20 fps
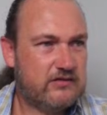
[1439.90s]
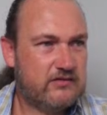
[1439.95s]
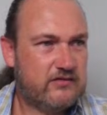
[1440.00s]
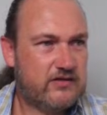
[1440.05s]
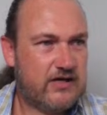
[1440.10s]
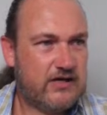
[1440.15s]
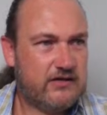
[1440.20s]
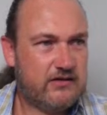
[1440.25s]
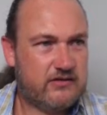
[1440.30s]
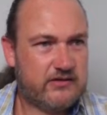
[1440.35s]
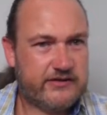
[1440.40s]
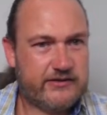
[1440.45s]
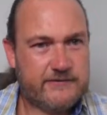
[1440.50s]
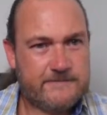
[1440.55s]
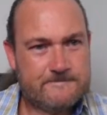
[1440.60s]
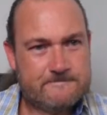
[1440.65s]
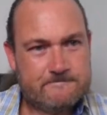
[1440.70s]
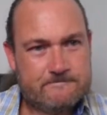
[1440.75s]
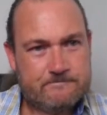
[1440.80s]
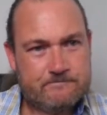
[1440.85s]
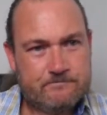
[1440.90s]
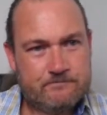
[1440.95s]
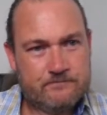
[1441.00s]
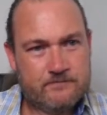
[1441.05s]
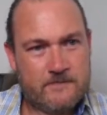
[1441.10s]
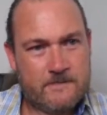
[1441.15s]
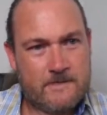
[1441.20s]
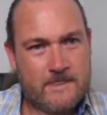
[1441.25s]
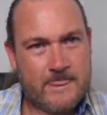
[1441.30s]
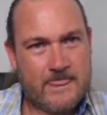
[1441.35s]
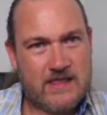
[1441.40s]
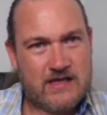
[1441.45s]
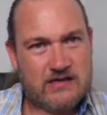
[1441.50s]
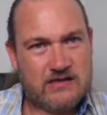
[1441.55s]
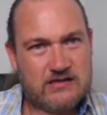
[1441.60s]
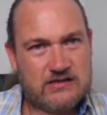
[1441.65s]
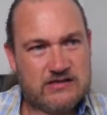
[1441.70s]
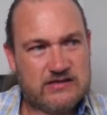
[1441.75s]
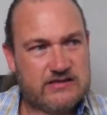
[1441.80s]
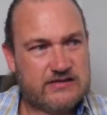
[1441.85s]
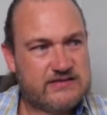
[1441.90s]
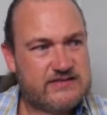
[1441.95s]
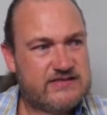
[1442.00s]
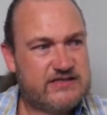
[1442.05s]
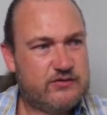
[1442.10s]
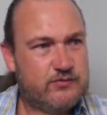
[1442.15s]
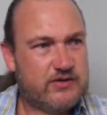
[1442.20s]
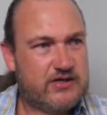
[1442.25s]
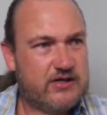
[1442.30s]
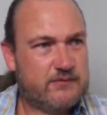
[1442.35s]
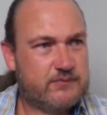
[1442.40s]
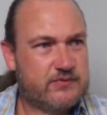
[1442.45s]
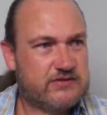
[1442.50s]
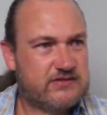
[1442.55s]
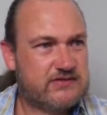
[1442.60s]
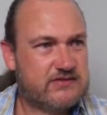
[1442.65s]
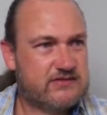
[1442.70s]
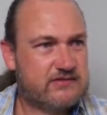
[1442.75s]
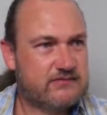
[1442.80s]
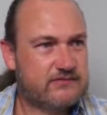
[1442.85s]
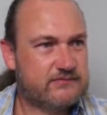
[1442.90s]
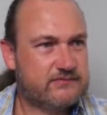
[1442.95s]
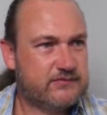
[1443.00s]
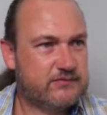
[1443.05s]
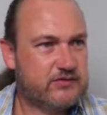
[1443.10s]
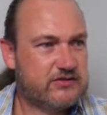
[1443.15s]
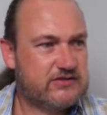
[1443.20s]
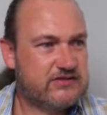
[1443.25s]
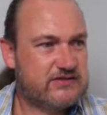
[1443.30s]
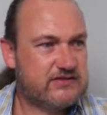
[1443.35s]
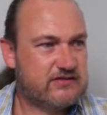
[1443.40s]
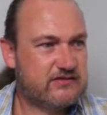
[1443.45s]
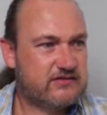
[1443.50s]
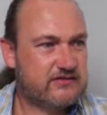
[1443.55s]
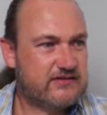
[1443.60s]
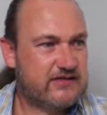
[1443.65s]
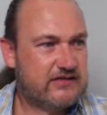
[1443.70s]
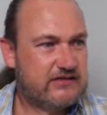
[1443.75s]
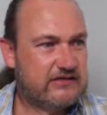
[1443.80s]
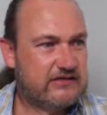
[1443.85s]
AI and see what happens. I'm just going to take a